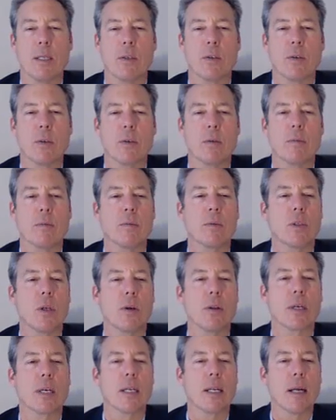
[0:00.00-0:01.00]
than once.
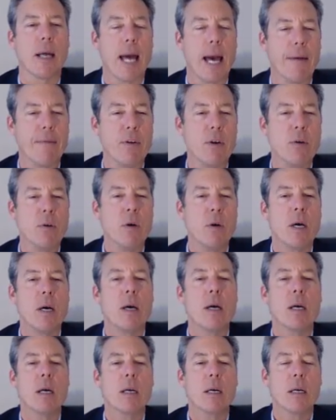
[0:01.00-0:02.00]
So they're going to have
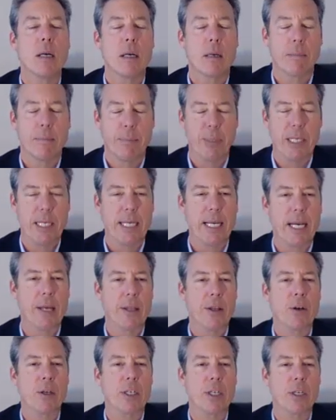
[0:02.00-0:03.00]
you
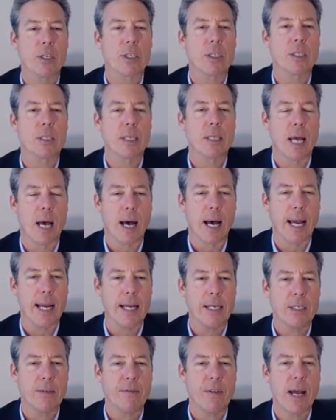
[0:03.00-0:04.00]
put together your
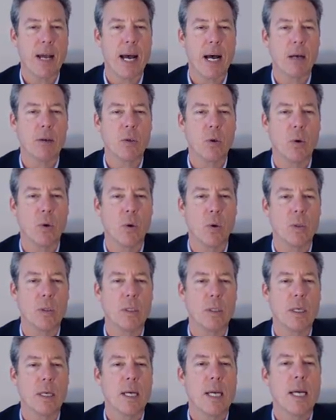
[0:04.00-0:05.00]
size of the
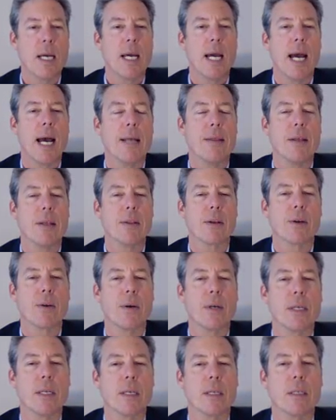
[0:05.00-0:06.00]
household, and
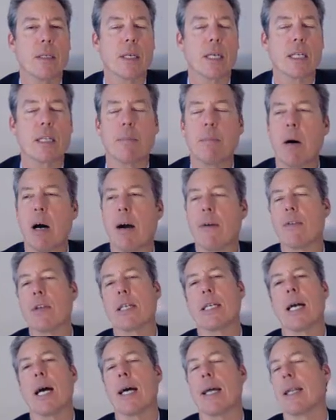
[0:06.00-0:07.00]
then they're going to look at the
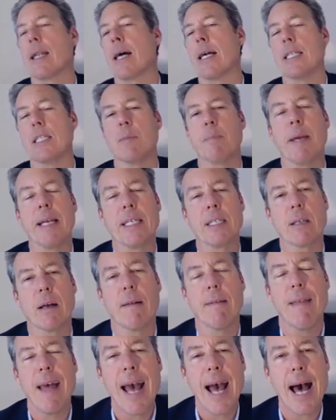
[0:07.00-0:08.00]
poverty guidelines
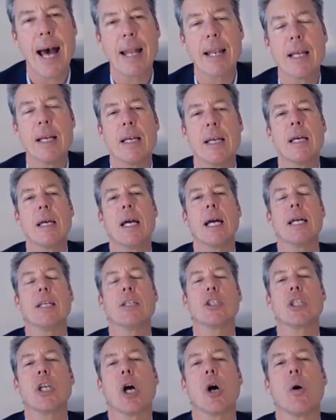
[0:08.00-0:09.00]
based on that
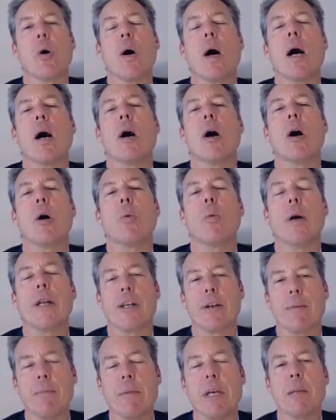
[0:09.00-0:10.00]
and show
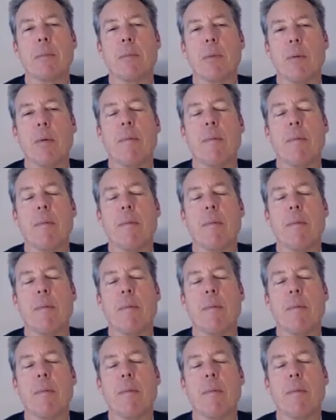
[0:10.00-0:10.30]
what your